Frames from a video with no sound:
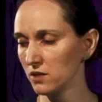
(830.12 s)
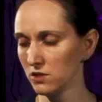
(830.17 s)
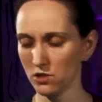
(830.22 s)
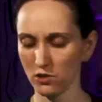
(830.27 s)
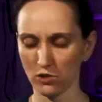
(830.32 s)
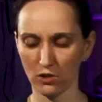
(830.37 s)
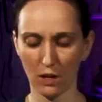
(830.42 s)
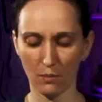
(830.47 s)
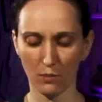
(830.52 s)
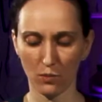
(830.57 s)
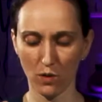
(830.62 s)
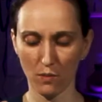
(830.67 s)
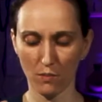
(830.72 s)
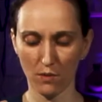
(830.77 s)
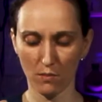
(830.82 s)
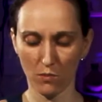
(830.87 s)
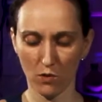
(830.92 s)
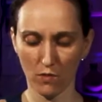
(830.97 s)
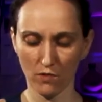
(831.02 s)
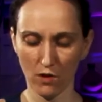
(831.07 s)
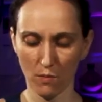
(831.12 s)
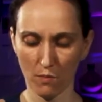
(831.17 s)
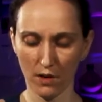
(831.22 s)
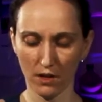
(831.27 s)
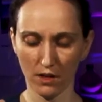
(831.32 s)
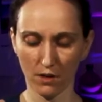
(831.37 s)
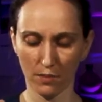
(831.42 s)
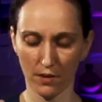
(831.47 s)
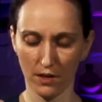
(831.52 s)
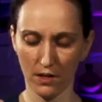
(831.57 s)
Grab a wee bit more of your
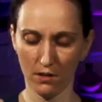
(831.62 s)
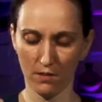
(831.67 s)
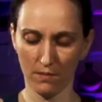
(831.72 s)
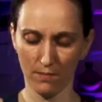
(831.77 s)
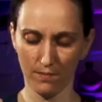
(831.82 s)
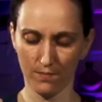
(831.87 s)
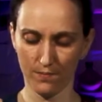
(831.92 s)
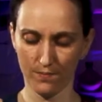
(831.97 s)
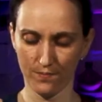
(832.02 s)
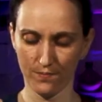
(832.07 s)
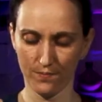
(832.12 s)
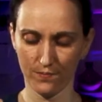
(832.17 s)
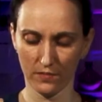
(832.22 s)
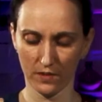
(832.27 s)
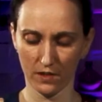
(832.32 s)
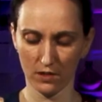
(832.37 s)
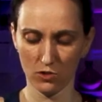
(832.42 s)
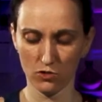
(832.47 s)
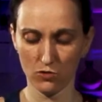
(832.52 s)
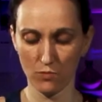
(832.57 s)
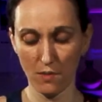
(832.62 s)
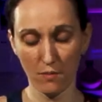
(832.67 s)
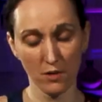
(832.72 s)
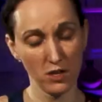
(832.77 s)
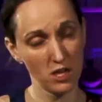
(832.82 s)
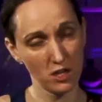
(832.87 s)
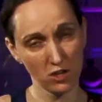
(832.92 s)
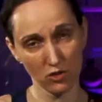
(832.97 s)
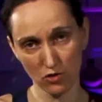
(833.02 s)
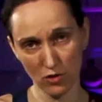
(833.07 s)
bigger bit, because remember
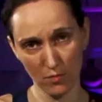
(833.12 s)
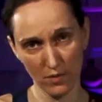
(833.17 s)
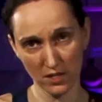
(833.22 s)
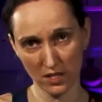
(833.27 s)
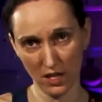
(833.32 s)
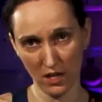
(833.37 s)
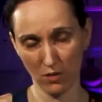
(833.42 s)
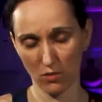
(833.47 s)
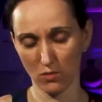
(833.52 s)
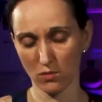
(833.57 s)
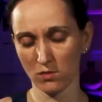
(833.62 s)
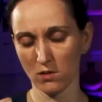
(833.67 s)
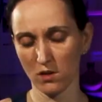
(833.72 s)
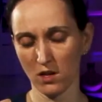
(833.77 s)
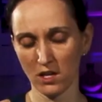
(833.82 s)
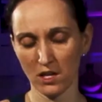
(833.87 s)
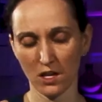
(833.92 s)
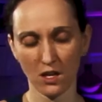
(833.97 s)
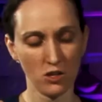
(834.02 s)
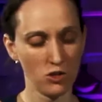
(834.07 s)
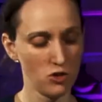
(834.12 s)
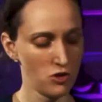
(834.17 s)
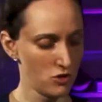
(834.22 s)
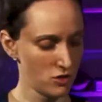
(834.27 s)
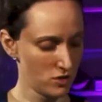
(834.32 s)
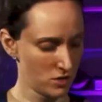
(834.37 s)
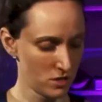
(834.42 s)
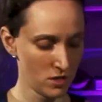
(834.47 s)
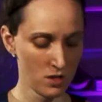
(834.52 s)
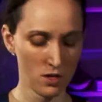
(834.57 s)
you can trim it down and you can
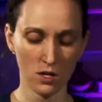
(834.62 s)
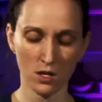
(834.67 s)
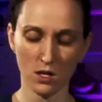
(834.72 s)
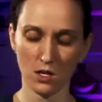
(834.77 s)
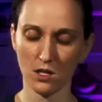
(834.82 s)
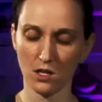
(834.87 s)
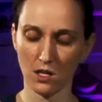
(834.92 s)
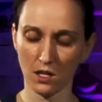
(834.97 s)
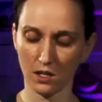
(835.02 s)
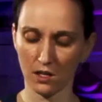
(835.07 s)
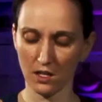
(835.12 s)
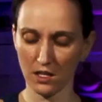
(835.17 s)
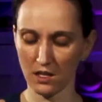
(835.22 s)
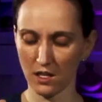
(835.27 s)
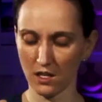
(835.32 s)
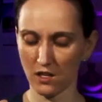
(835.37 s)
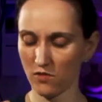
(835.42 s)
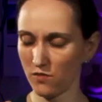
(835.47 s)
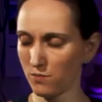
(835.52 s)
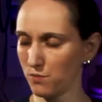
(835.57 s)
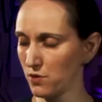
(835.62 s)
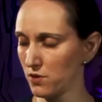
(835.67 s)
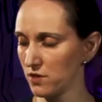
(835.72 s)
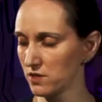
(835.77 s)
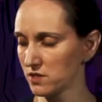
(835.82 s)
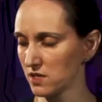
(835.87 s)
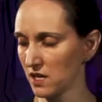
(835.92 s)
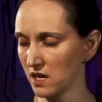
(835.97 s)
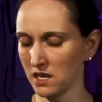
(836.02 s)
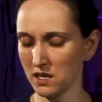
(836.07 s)
use the clay that you've put
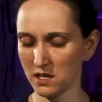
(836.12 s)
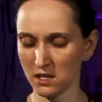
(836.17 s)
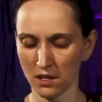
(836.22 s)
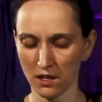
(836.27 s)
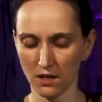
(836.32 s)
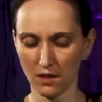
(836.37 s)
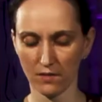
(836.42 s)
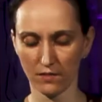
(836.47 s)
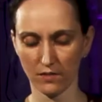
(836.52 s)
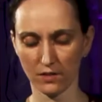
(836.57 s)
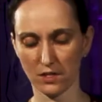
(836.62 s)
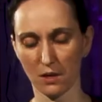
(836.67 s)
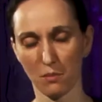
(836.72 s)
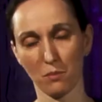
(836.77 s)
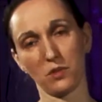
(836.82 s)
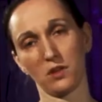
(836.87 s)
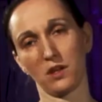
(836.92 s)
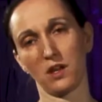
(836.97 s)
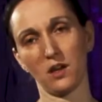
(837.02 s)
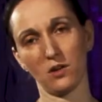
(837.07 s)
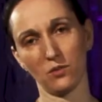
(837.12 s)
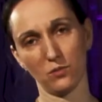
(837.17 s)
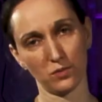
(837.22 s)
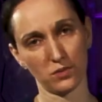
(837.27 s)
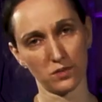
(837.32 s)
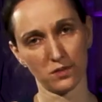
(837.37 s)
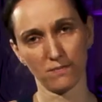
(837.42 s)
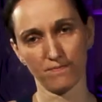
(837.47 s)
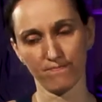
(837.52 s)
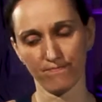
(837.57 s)
aside for something
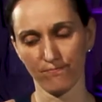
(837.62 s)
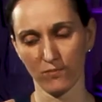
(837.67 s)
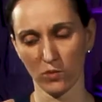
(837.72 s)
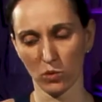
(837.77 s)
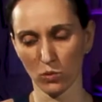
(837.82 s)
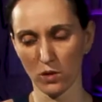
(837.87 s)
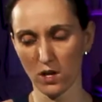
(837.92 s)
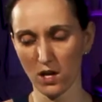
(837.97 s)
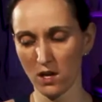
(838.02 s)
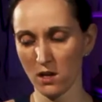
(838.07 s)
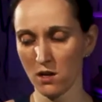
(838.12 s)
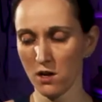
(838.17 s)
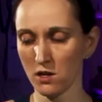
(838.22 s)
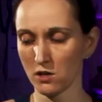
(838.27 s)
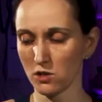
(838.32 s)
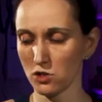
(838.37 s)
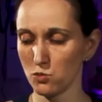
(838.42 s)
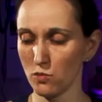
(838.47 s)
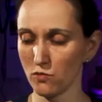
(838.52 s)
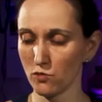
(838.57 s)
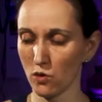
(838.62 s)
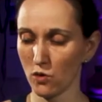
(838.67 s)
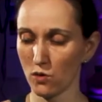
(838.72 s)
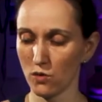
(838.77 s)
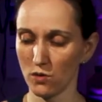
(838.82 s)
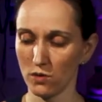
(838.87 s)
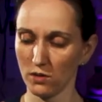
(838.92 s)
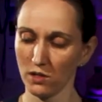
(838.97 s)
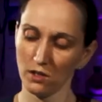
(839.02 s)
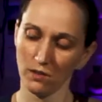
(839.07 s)
else. Okay, because we've
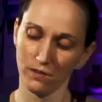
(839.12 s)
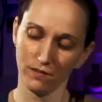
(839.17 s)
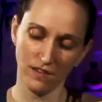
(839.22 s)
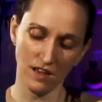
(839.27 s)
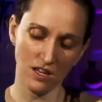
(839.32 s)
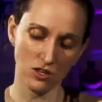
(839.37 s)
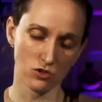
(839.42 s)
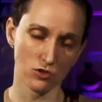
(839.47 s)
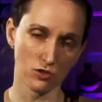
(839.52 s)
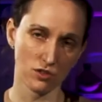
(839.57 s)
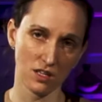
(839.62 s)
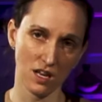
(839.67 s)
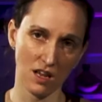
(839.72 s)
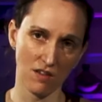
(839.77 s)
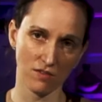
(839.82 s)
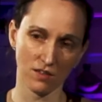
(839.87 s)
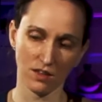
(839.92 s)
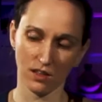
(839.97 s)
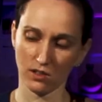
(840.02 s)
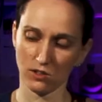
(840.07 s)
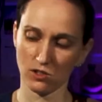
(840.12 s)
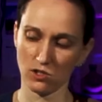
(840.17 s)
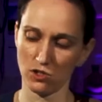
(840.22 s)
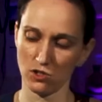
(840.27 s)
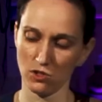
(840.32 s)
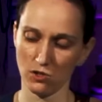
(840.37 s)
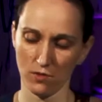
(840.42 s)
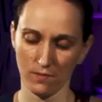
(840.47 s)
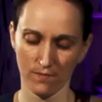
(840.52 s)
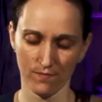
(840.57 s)
got little features and everything to
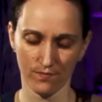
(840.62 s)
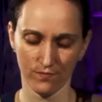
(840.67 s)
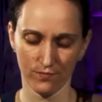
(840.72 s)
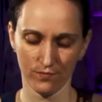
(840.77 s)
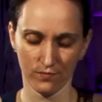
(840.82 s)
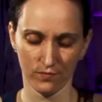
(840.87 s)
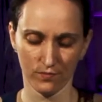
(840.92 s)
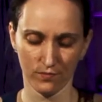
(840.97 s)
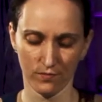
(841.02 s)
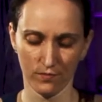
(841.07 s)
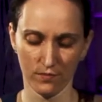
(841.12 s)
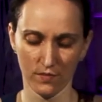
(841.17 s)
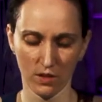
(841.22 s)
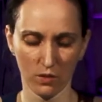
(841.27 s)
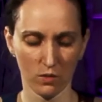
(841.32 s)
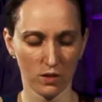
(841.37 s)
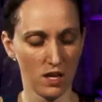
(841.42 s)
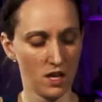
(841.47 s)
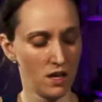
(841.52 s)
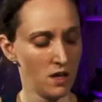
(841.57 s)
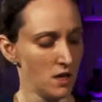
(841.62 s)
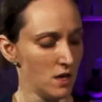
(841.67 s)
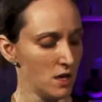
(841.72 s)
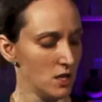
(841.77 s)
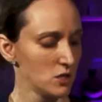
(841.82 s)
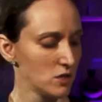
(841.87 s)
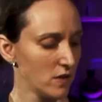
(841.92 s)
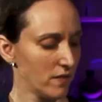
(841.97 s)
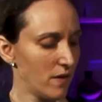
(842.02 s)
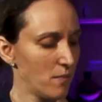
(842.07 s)
do. Okay,
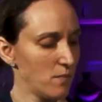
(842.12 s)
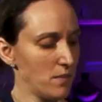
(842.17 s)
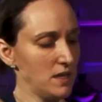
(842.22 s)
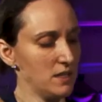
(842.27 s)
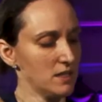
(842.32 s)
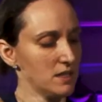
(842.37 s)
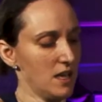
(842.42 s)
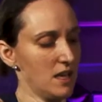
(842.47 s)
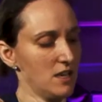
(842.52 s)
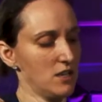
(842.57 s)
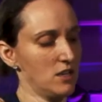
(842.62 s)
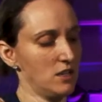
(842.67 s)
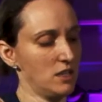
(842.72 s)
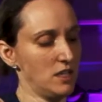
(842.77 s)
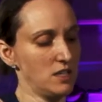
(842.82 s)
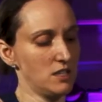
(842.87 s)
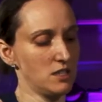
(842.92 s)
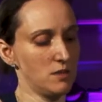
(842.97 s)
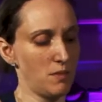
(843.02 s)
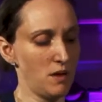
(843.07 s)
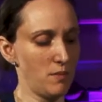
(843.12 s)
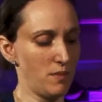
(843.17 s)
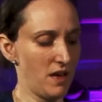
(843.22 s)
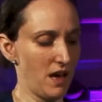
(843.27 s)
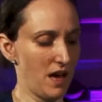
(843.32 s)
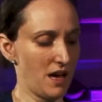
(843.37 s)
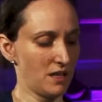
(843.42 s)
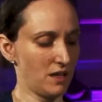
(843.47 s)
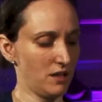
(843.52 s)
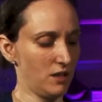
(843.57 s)
so if it means that you need to maybe
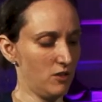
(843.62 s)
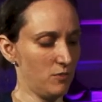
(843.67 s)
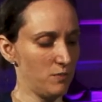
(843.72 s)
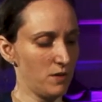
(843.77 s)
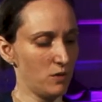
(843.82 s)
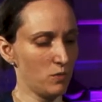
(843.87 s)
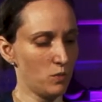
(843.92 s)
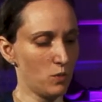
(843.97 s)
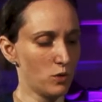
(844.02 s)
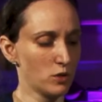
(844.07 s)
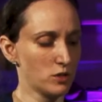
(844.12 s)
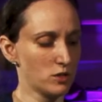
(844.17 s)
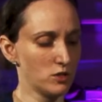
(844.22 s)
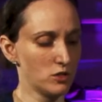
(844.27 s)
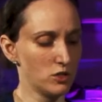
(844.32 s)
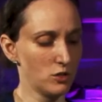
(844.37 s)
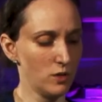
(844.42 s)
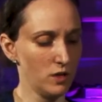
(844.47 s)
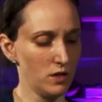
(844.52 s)
add a little bit of water to